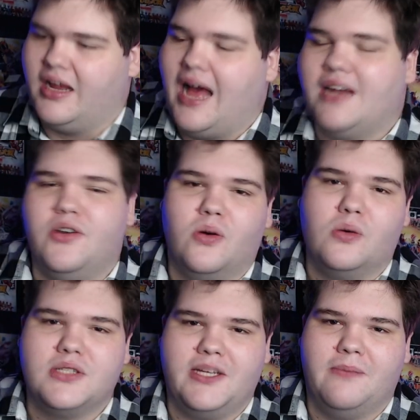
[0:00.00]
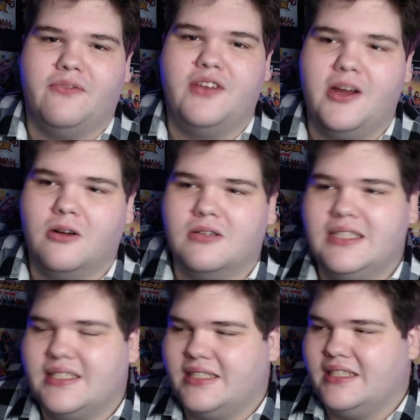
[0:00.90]
ad nauseum for no
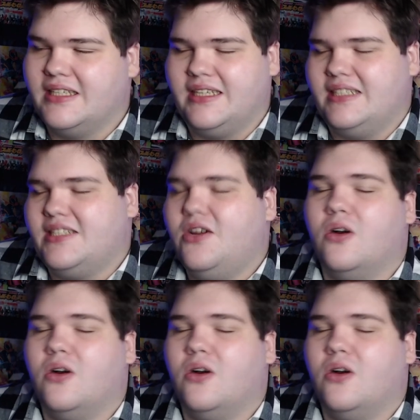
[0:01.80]
reason, it is not